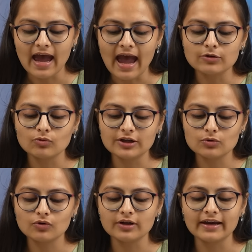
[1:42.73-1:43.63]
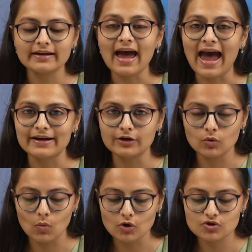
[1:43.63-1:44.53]
and you need to create add new
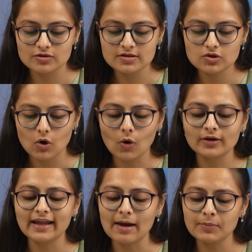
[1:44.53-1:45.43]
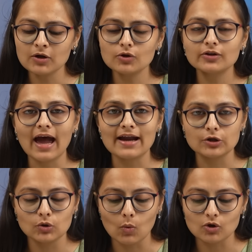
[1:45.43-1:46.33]
watch list. On tapping on the add
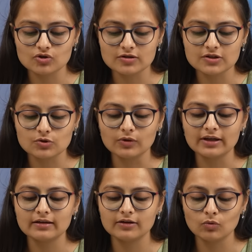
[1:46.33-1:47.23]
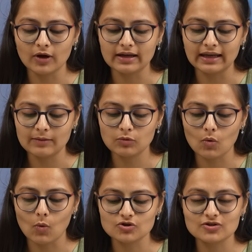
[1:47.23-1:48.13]
new watch list, you need you can name your
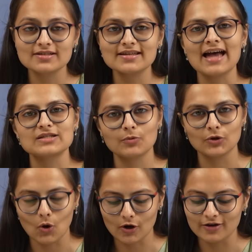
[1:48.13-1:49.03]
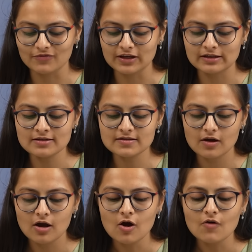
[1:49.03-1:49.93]
watch list as per your convenience.
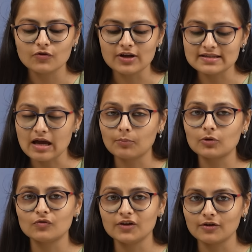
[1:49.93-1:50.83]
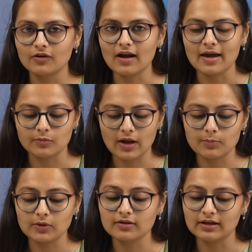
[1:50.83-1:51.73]
For example, over here I am
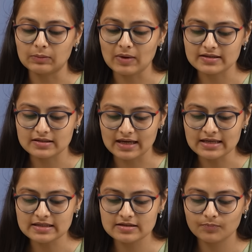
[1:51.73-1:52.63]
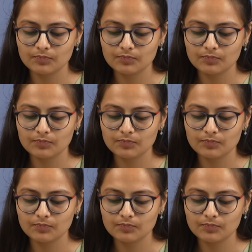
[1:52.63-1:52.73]
typing the name as test